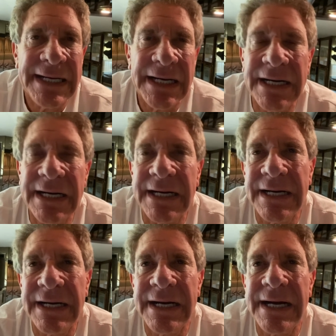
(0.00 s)

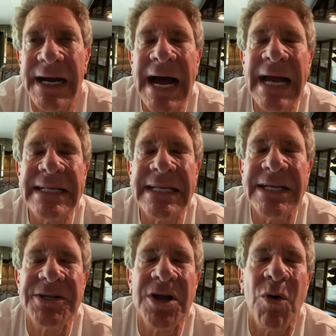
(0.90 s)
I
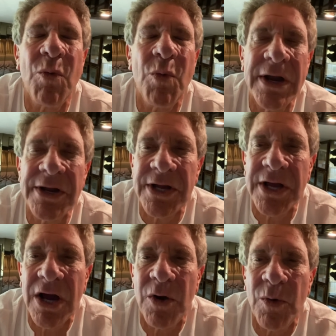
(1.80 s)
didn't know where to
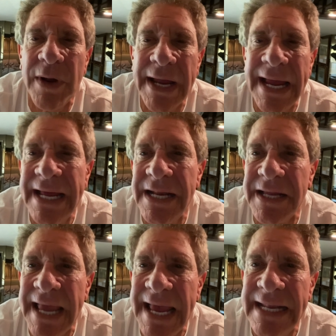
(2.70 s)
go. And
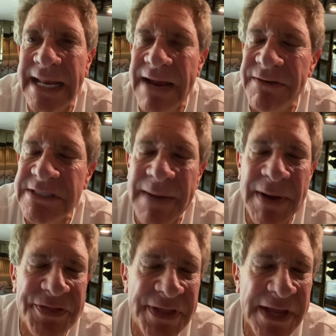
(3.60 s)
again, every time
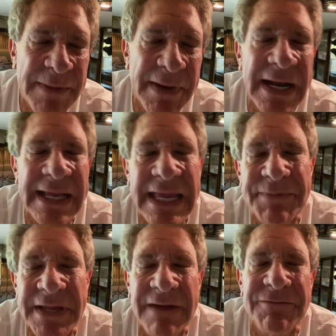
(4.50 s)
I think about it, I keep
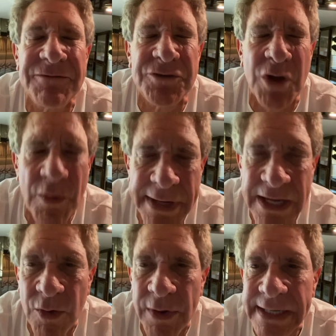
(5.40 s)
thinking of Dogecoin.
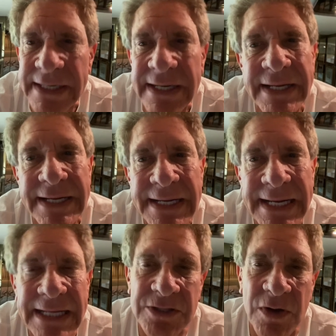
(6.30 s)
coin
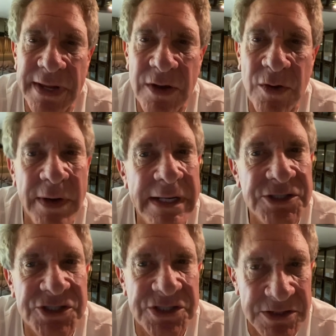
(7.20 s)
and Dogecoin
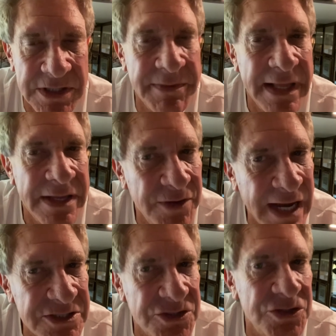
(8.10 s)
is something that you
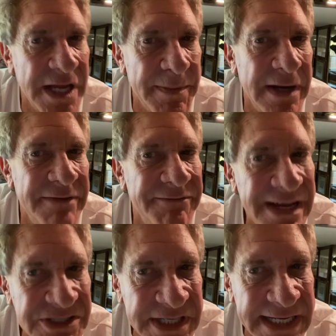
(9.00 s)
guys should think about
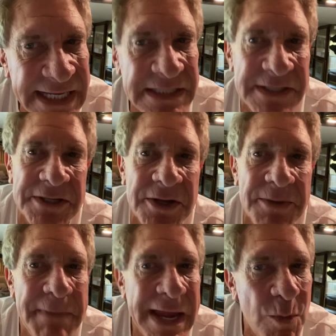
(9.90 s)
investing in. You
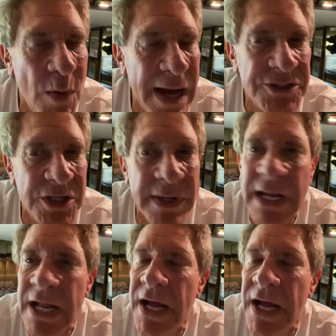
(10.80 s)
may want to do it.